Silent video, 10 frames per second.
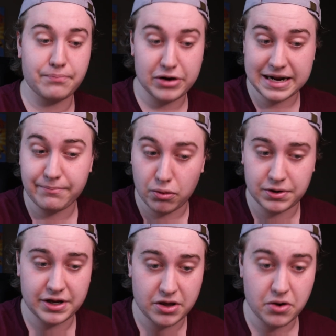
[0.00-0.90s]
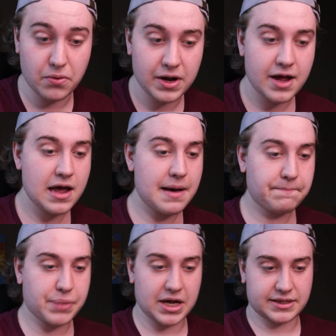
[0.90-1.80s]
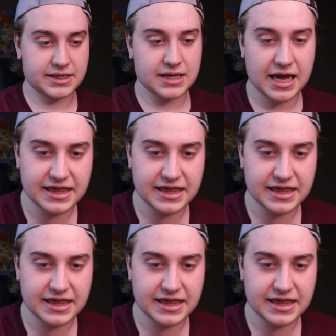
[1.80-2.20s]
pretty important to you. But I